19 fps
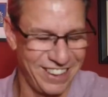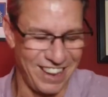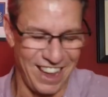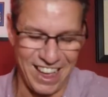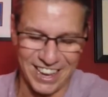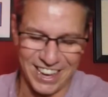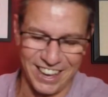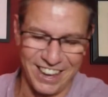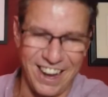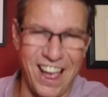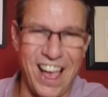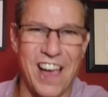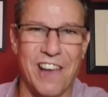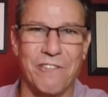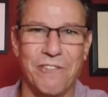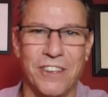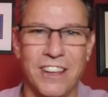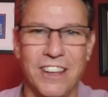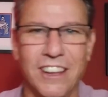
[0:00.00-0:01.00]
Knock it
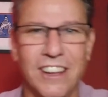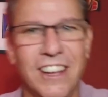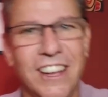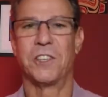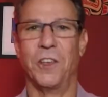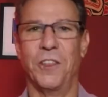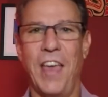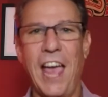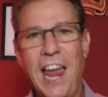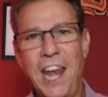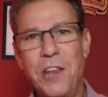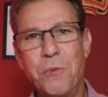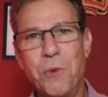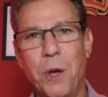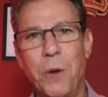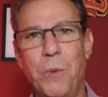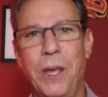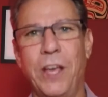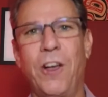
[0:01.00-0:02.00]
off. So that is
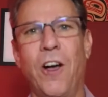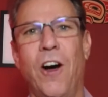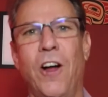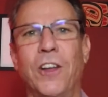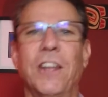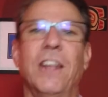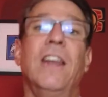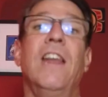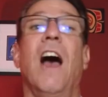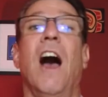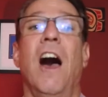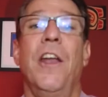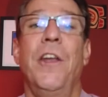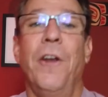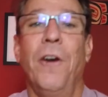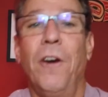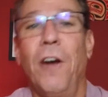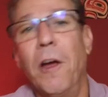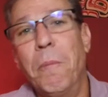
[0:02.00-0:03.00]
what we called an
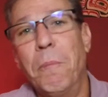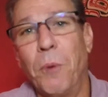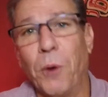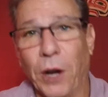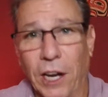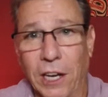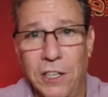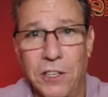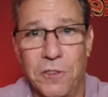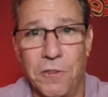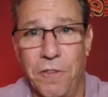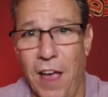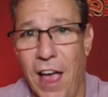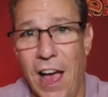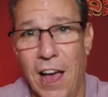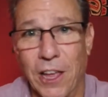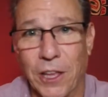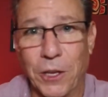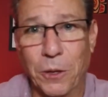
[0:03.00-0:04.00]
underappraised
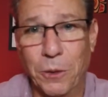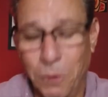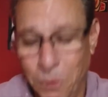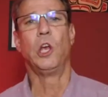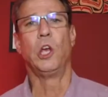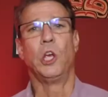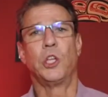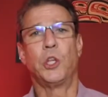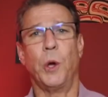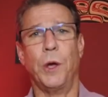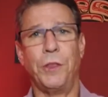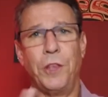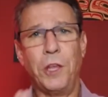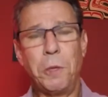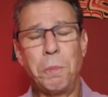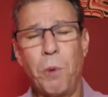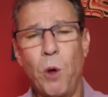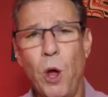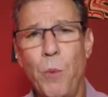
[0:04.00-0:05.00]
value. So at
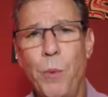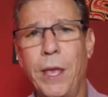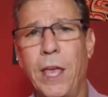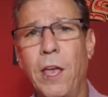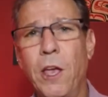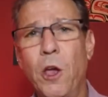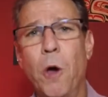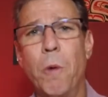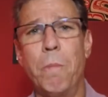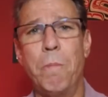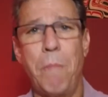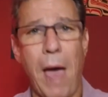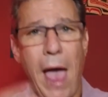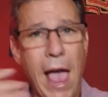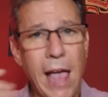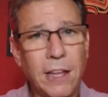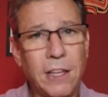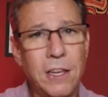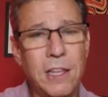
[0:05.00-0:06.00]
this point, we can go
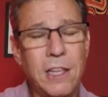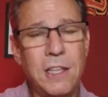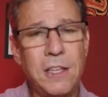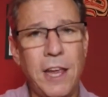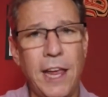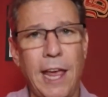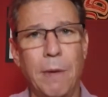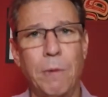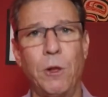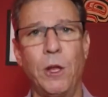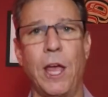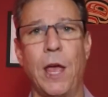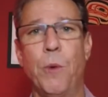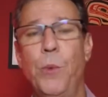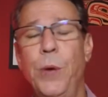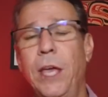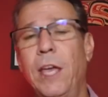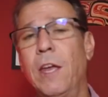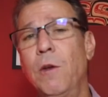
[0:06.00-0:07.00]
back to the table
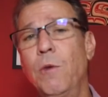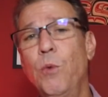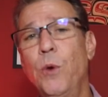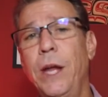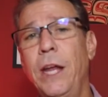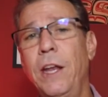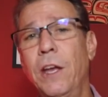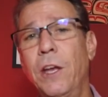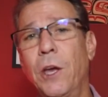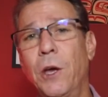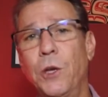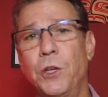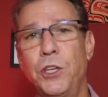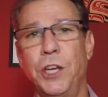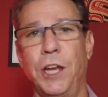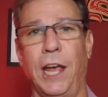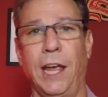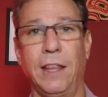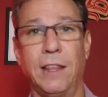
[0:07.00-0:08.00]
and we can
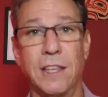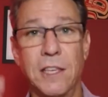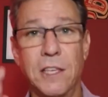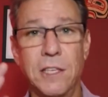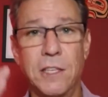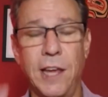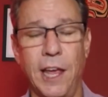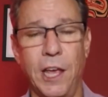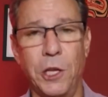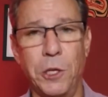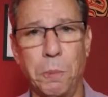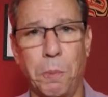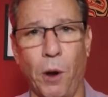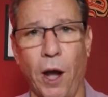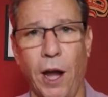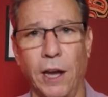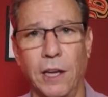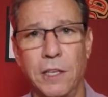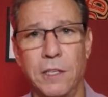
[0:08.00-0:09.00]
renegotiate the sales
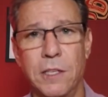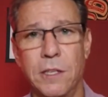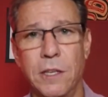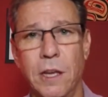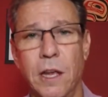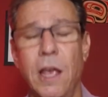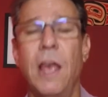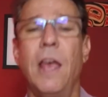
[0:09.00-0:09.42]
price.